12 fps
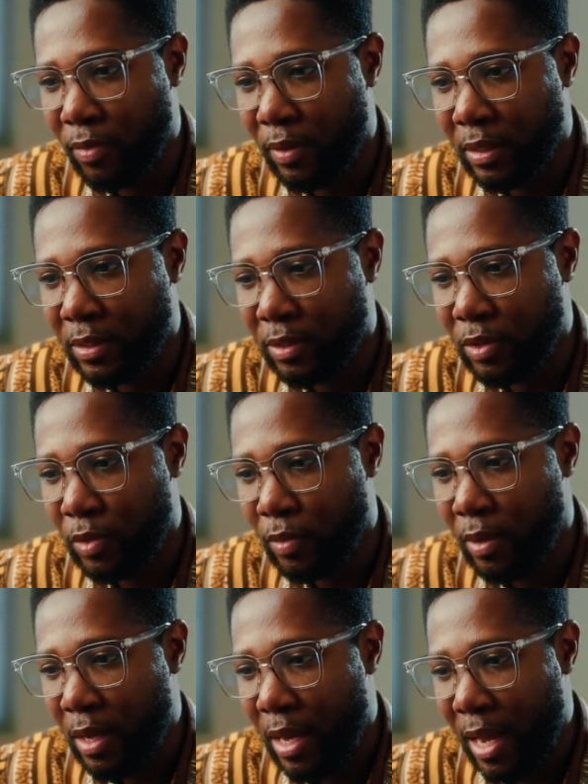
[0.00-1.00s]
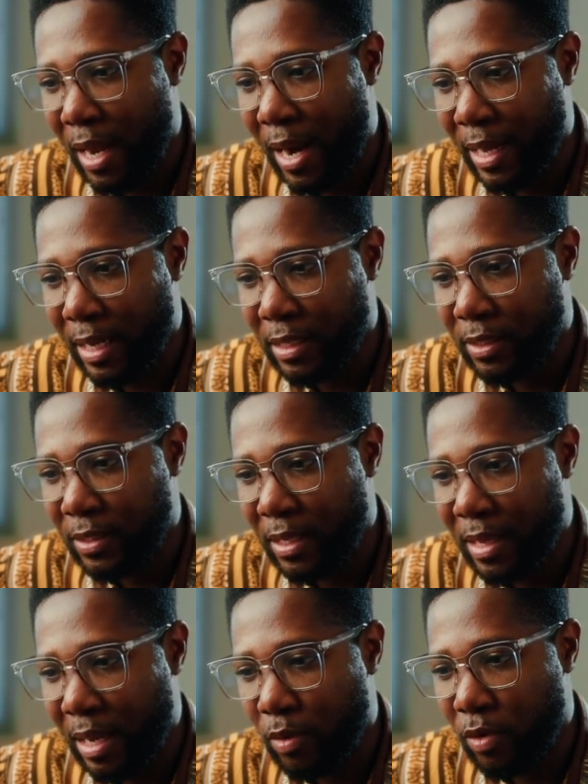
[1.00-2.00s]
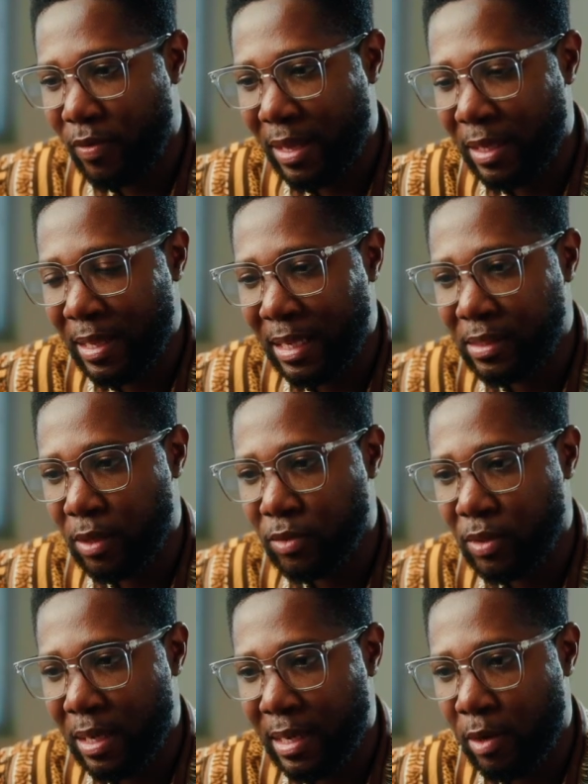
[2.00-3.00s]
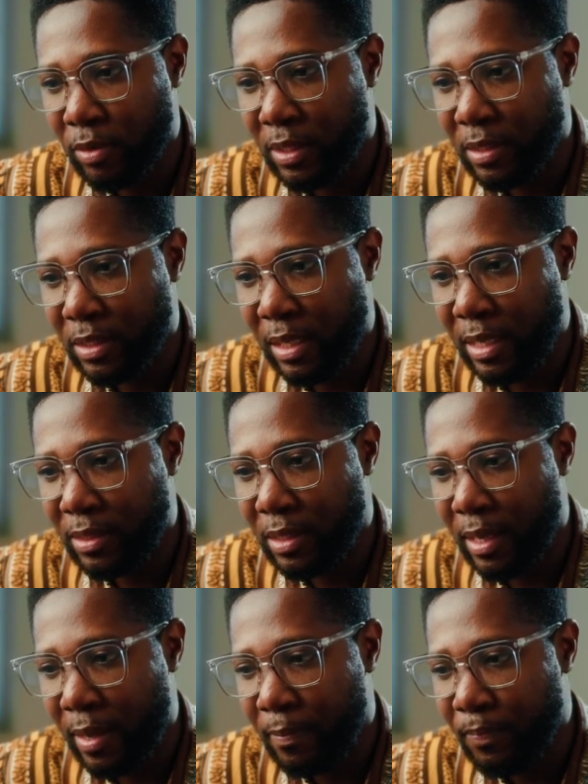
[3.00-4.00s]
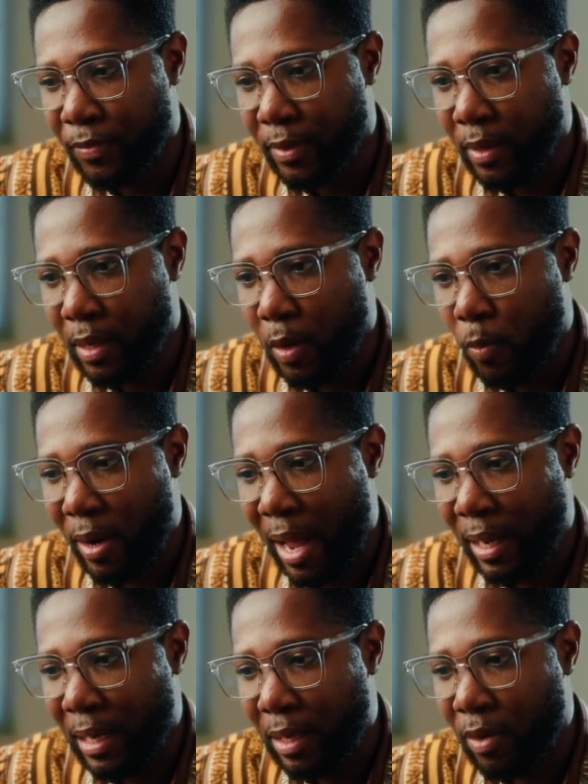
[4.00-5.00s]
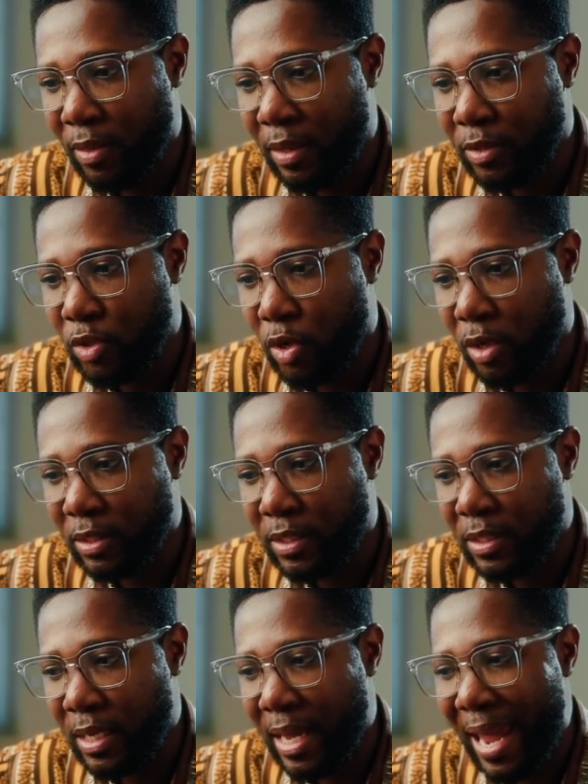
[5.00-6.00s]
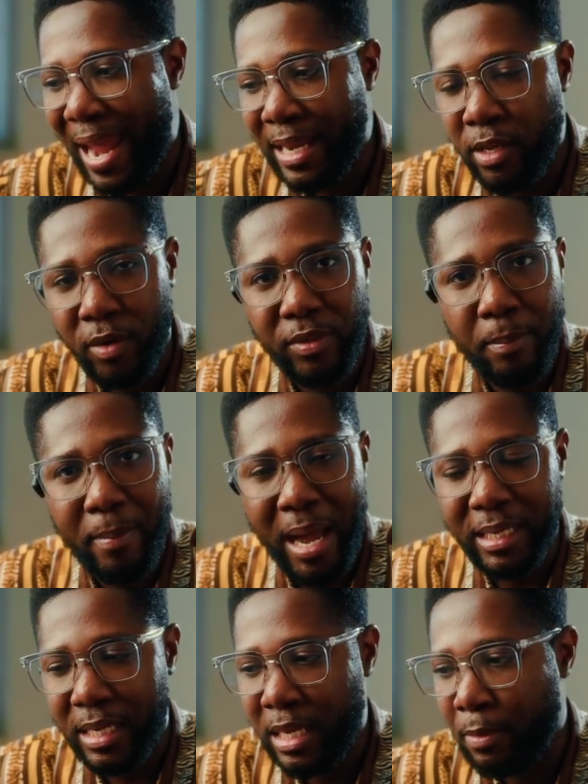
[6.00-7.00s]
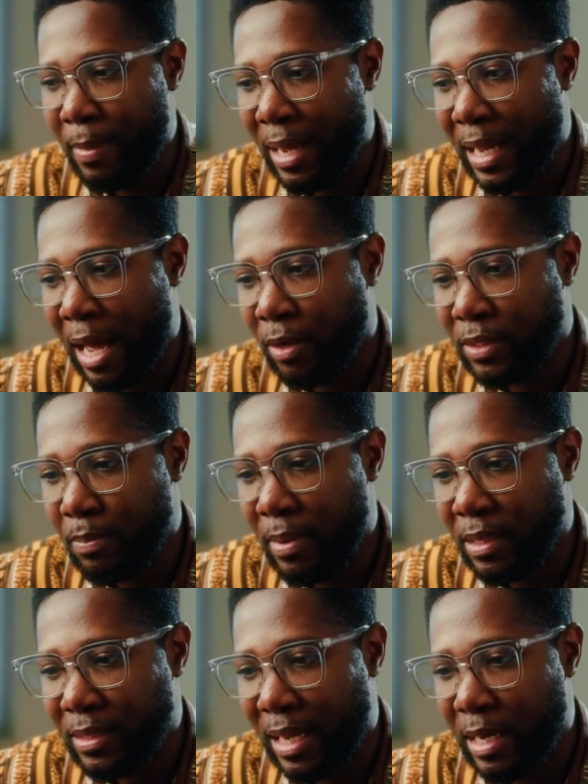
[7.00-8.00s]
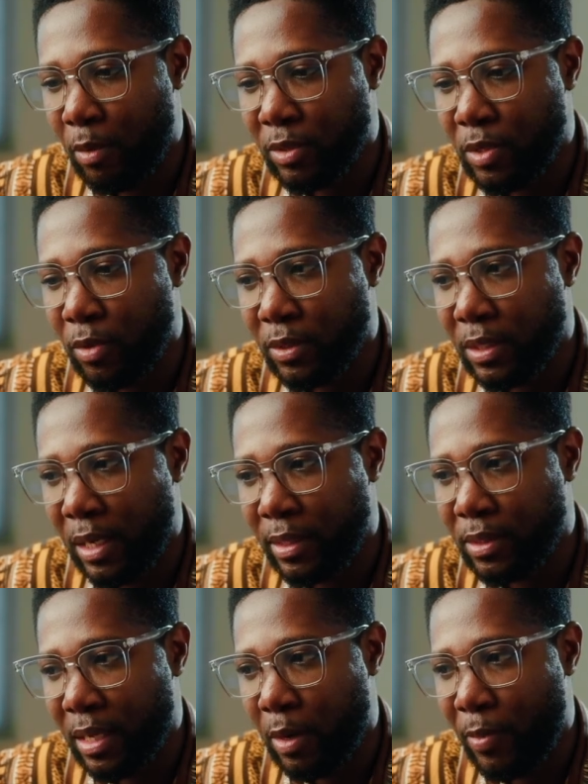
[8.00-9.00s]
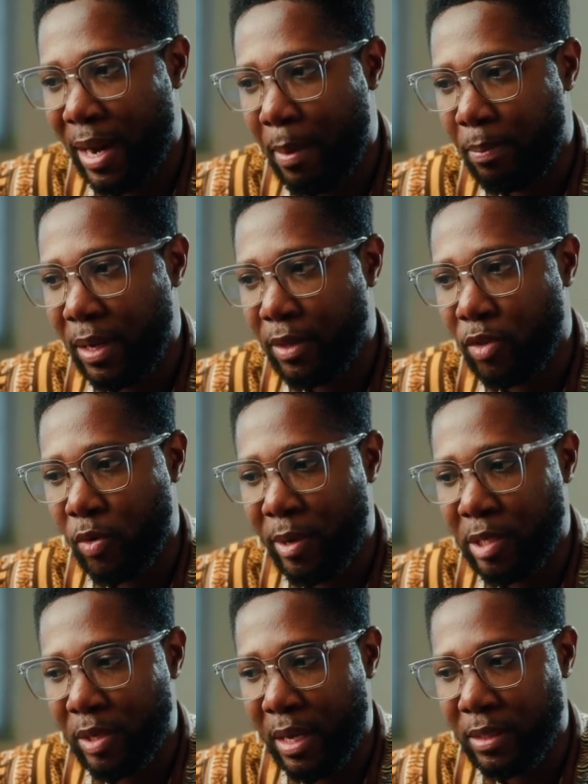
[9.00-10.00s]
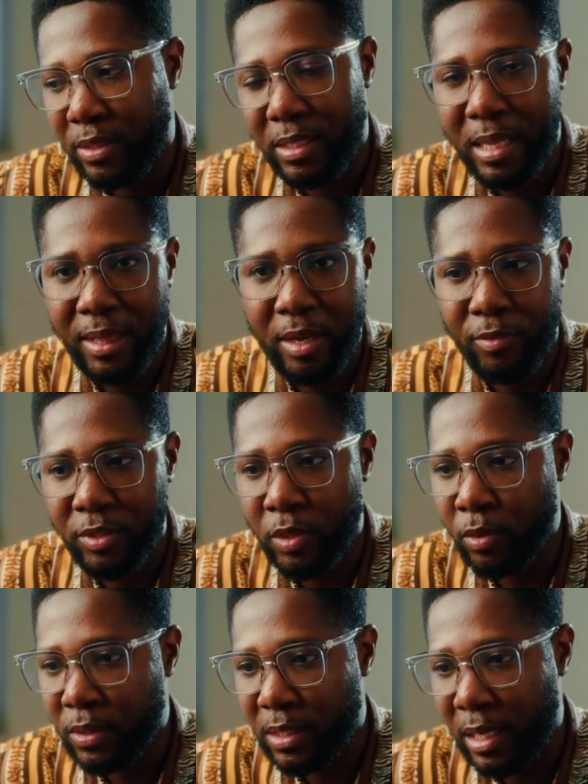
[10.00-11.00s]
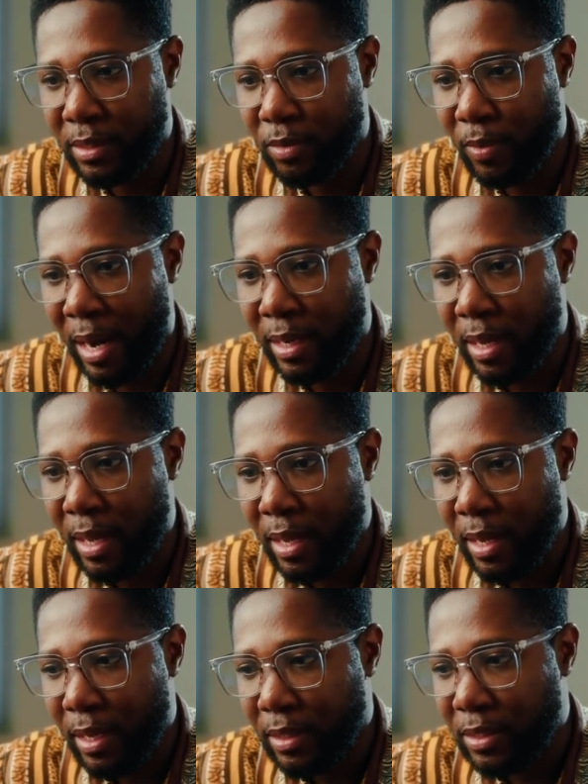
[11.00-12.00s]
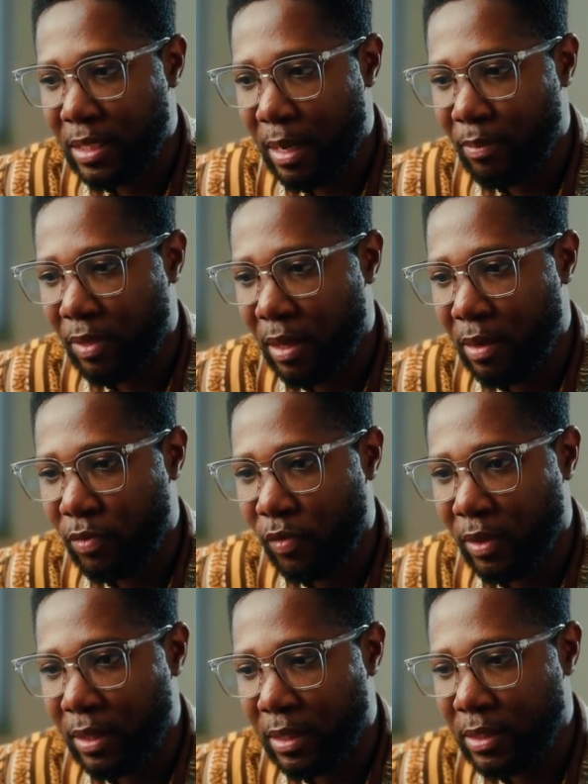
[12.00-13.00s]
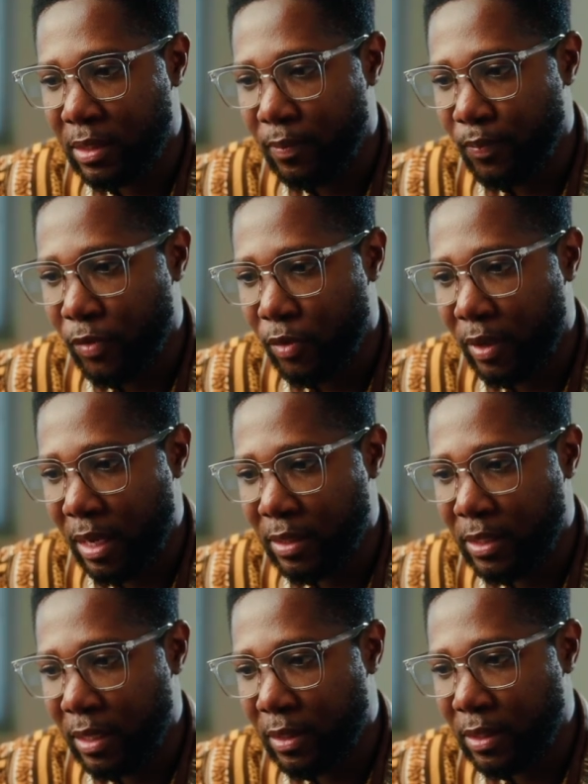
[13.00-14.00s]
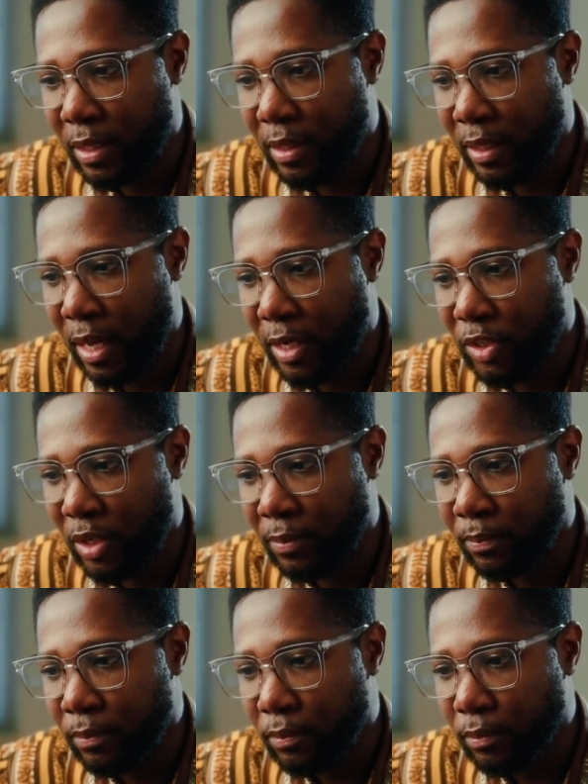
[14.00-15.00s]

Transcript: on this too, and I can see that over there, that tells you that there was a slate there. When I click on this, you don't see any of the mark in, mark out. It means that there was no slate. And when I play through it, you can see that there is no slate, right? Same thing for this. You can see this indication.